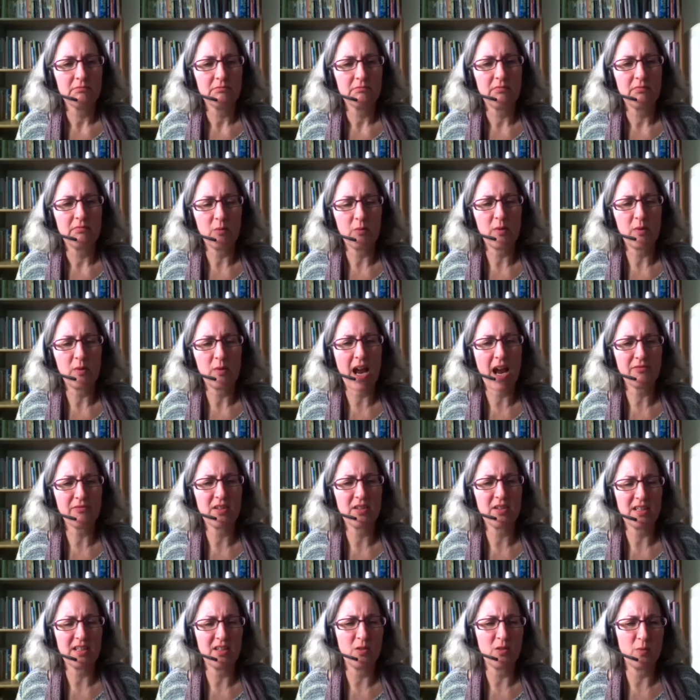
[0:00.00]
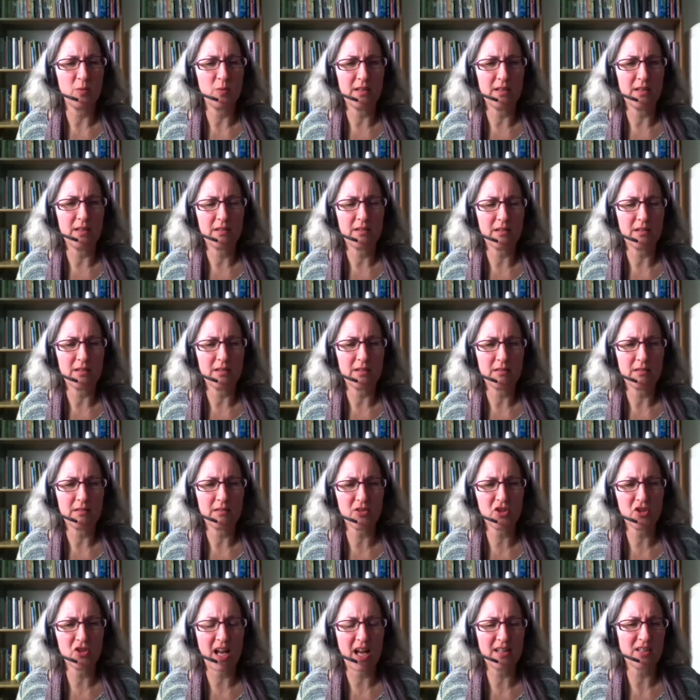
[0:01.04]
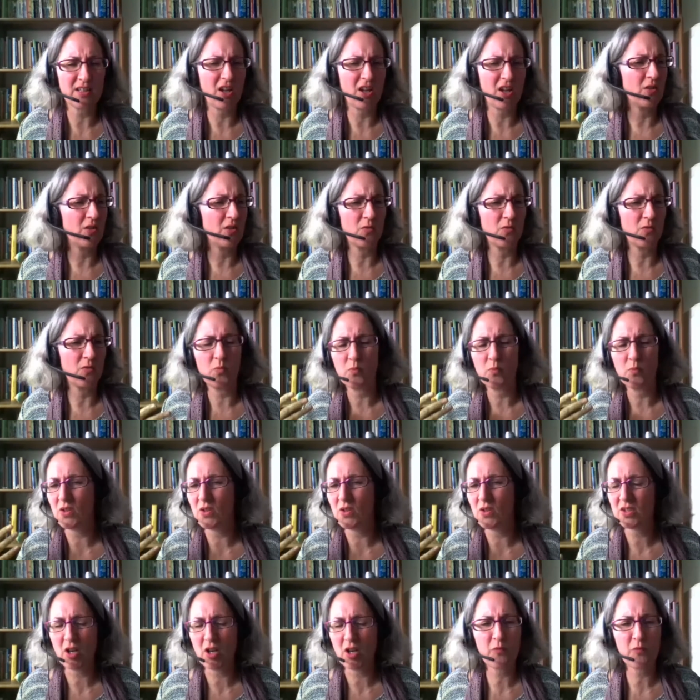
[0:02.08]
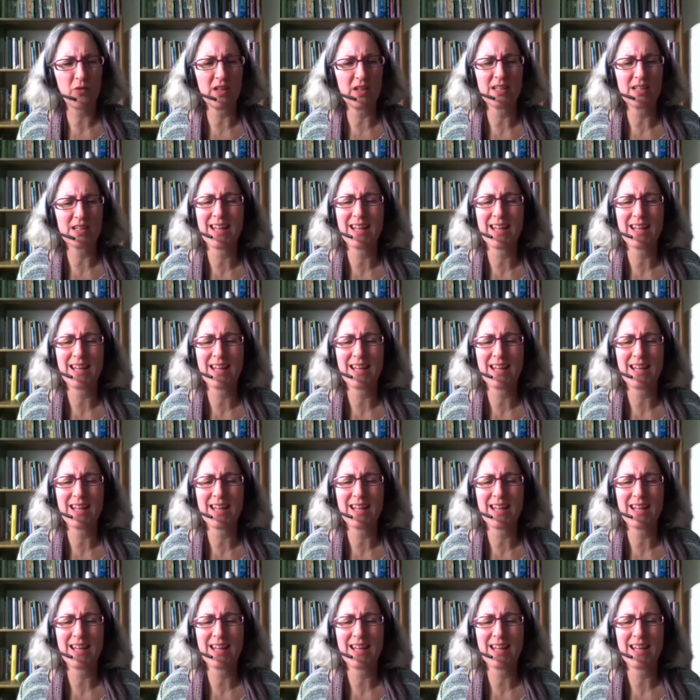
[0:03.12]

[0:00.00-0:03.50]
that we have to deal with, the shadow, the stuff that's